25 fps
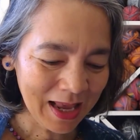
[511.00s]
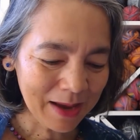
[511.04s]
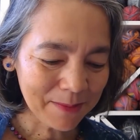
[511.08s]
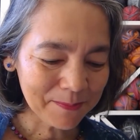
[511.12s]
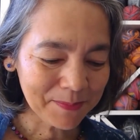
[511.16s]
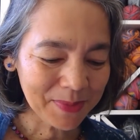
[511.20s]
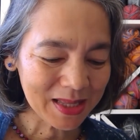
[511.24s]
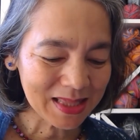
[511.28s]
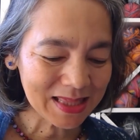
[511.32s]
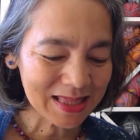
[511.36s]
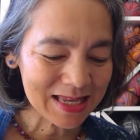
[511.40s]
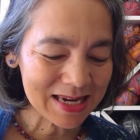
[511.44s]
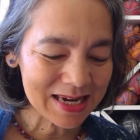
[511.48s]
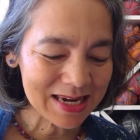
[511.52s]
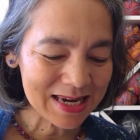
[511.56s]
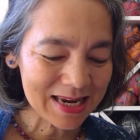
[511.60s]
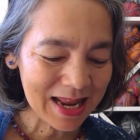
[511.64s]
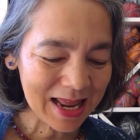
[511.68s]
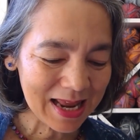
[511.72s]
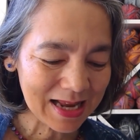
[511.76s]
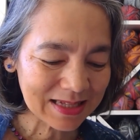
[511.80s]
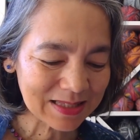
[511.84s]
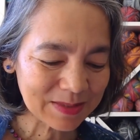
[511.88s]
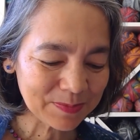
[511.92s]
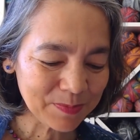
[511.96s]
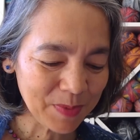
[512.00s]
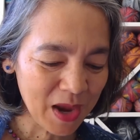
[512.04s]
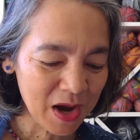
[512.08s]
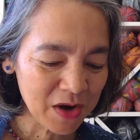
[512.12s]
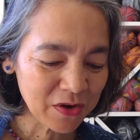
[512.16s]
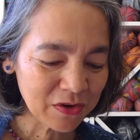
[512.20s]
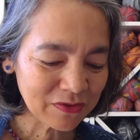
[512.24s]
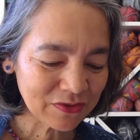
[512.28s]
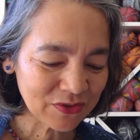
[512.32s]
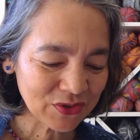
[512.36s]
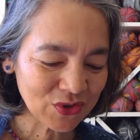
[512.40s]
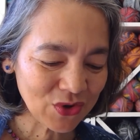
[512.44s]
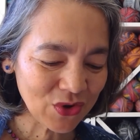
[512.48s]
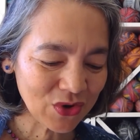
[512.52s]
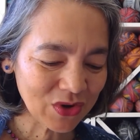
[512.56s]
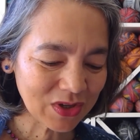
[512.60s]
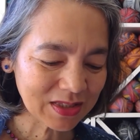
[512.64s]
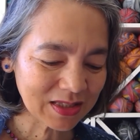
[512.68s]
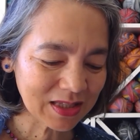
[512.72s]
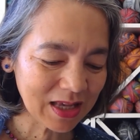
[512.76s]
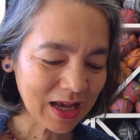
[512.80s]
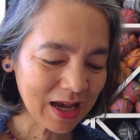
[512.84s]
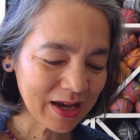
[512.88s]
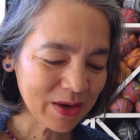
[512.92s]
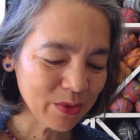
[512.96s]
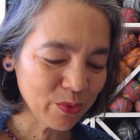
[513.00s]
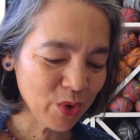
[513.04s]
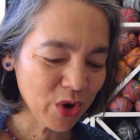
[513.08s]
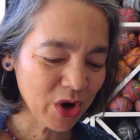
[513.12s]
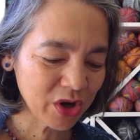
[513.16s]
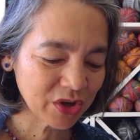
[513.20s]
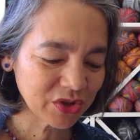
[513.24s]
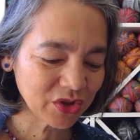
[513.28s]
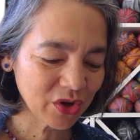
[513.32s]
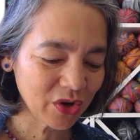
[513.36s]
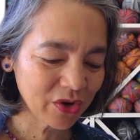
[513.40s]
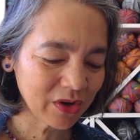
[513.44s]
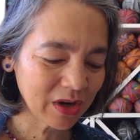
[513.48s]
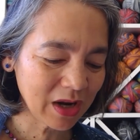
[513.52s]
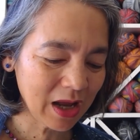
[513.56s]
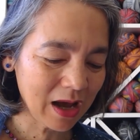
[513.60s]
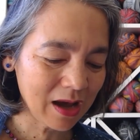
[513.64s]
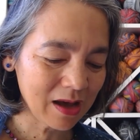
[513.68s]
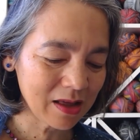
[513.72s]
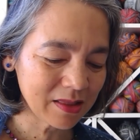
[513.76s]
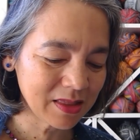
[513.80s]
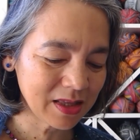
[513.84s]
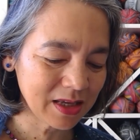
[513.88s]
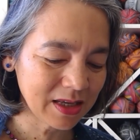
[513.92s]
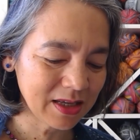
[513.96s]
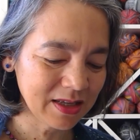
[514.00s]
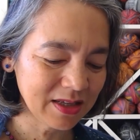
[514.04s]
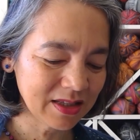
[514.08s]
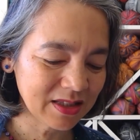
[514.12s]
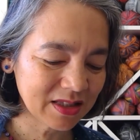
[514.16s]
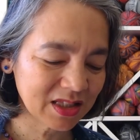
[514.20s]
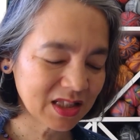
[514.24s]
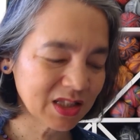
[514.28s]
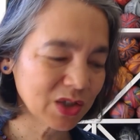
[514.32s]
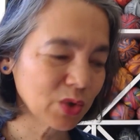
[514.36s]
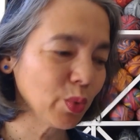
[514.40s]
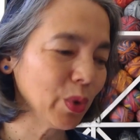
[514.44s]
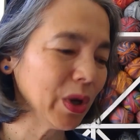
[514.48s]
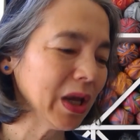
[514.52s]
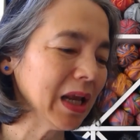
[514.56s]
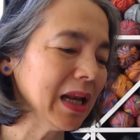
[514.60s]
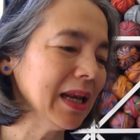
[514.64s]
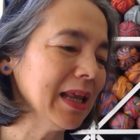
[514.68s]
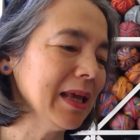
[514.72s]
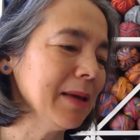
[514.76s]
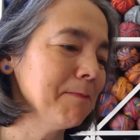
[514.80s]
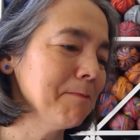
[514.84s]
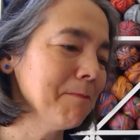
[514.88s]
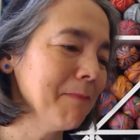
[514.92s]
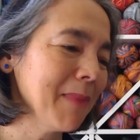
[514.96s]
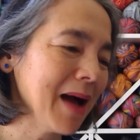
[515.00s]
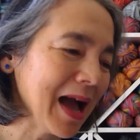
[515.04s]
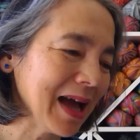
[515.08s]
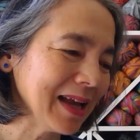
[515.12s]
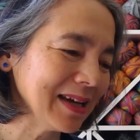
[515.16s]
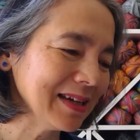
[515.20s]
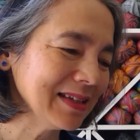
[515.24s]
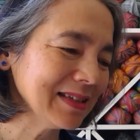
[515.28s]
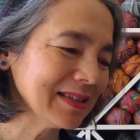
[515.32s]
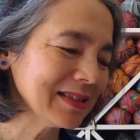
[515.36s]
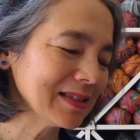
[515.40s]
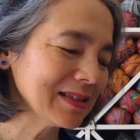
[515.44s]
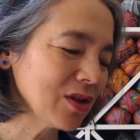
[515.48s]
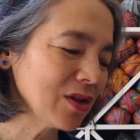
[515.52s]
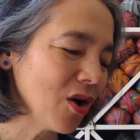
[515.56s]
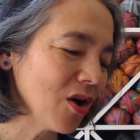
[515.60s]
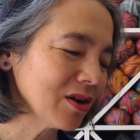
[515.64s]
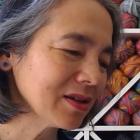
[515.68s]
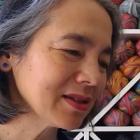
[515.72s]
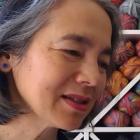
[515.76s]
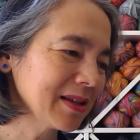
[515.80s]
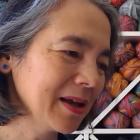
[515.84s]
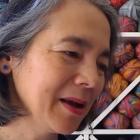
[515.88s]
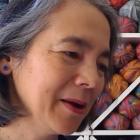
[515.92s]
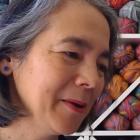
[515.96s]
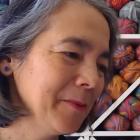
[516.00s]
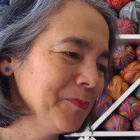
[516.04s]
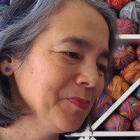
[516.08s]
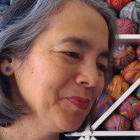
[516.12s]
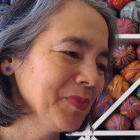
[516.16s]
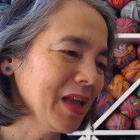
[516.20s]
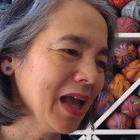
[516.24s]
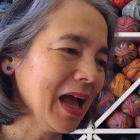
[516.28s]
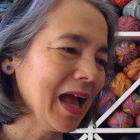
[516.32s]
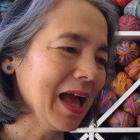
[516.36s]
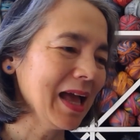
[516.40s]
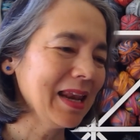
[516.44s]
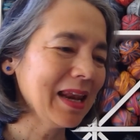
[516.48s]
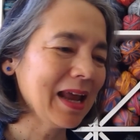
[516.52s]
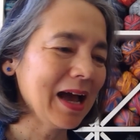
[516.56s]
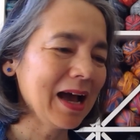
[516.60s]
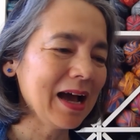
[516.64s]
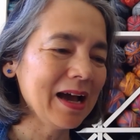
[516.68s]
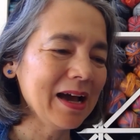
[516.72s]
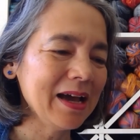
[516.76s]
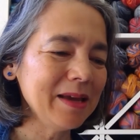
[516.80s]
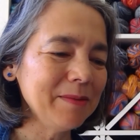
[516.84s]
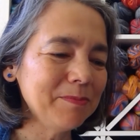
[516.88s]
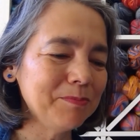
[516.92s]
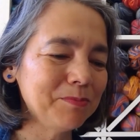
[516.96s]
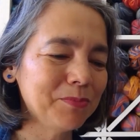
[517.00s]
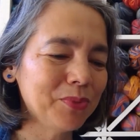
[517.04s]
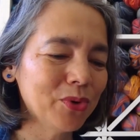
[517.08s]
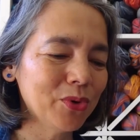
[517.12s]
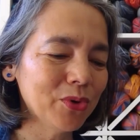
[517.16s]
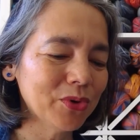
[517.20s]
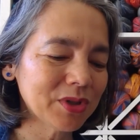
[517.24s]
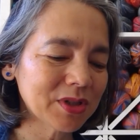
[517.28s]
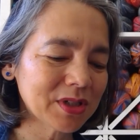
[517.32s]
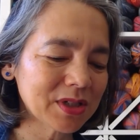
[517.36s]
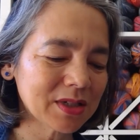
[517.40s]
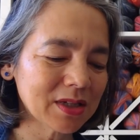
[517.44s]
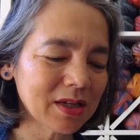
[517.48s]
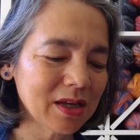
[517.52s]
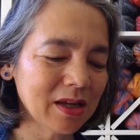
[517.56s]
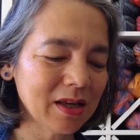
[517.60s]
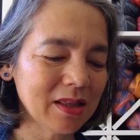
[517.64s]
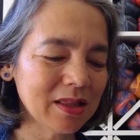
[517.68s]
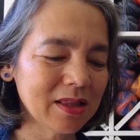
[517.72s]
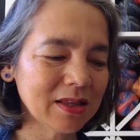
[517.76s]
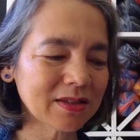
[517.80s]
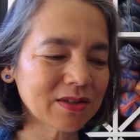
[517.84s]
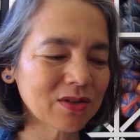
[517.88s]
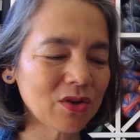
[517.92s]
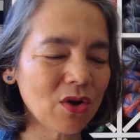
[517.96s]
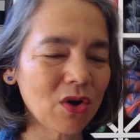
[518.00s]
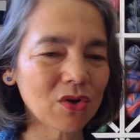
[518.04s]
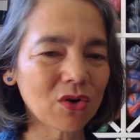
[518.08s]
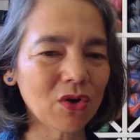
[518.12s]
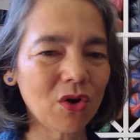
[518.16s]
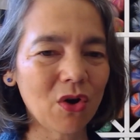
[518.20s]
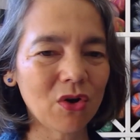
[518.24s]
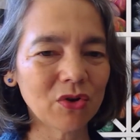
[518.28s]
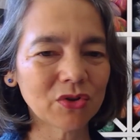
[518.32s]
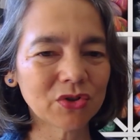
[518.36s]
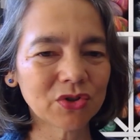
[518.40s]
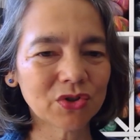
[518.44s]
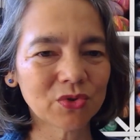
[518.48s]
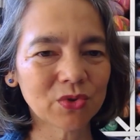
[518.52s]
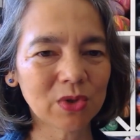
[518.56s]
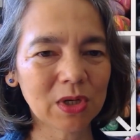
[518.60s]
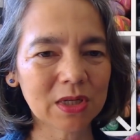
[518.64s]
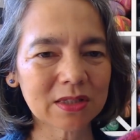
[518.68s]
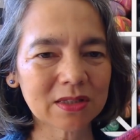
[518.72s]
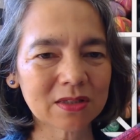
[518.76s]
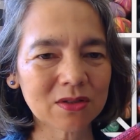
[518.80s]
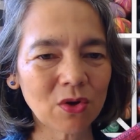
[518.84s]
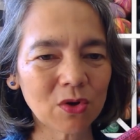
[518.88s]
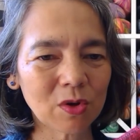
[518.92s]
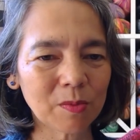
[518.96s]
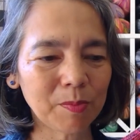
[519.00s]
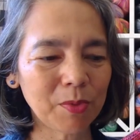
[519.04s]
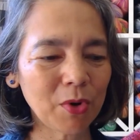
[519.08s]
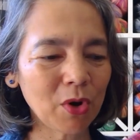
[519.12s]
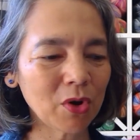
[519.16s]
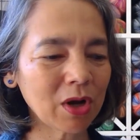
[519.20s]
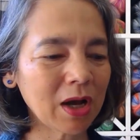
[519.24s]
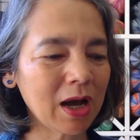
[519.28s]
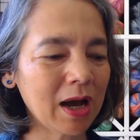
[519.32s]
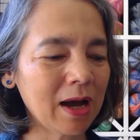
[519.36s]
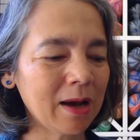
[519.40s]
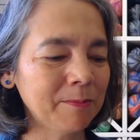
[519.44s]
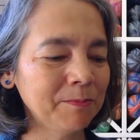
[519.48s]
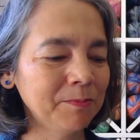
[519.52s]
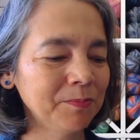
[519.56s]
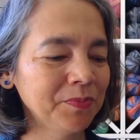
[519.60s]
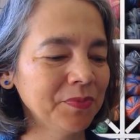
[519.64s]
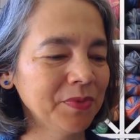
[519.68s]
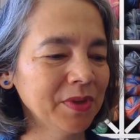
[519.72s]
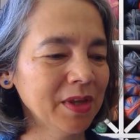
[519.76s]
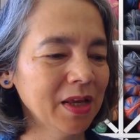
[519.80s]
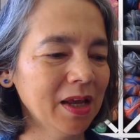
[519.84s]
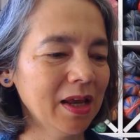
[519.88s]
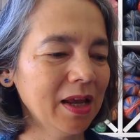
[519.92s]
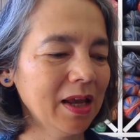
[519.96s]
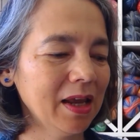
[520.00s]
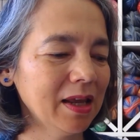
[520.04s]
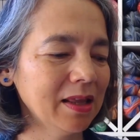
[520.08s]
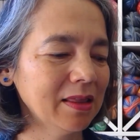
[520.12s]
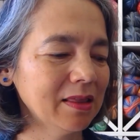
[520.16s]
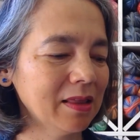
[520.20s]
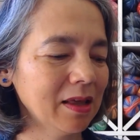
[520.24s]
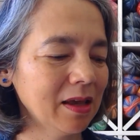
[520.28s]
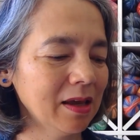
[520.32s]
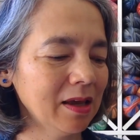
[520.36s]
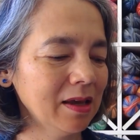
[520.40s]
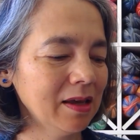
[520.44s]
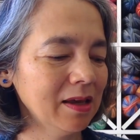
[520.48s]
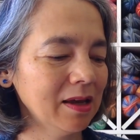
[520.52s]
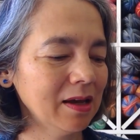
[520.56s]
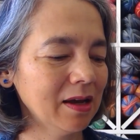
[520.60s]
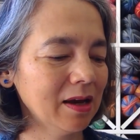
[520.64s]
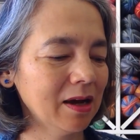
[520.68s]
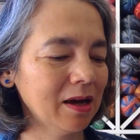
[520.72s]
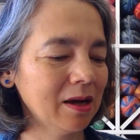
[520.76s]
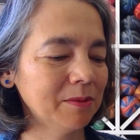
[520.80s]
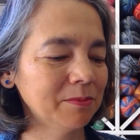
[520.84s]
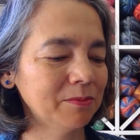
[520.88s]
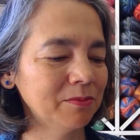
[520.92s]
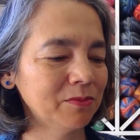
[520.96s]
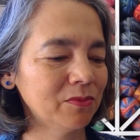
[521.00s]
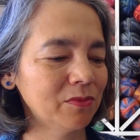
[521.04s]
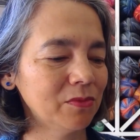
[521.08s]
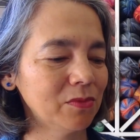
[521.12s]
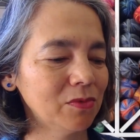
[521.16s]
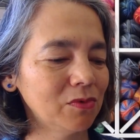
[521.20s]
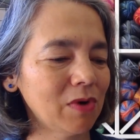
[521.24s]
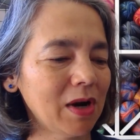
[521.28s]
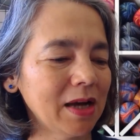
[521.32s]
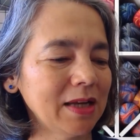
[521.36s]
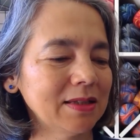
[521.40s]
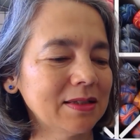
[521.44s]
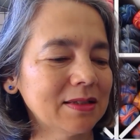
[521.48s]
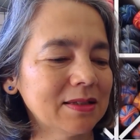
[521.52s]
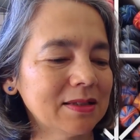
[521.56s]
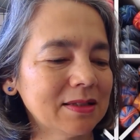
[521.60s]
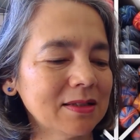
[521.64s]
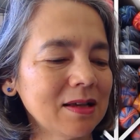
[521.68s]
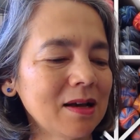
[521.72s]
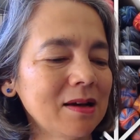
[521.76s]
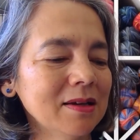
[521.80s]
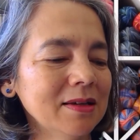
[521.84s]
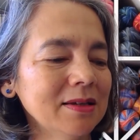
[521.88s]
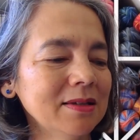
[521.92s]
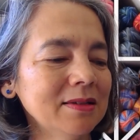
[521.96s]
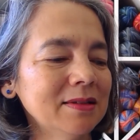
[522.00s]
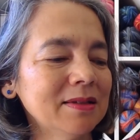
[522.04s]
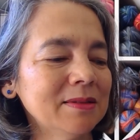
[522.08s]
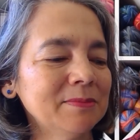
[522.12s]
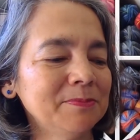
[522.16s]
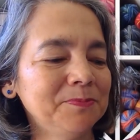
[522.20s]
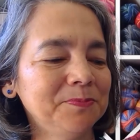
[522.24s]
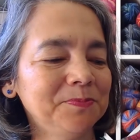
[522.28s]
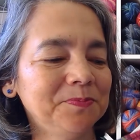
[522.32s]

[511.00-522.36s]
But the next pair of socks I worked on are the Squiggley Madness socks, and I put the sock onto a sock blocker in the right size.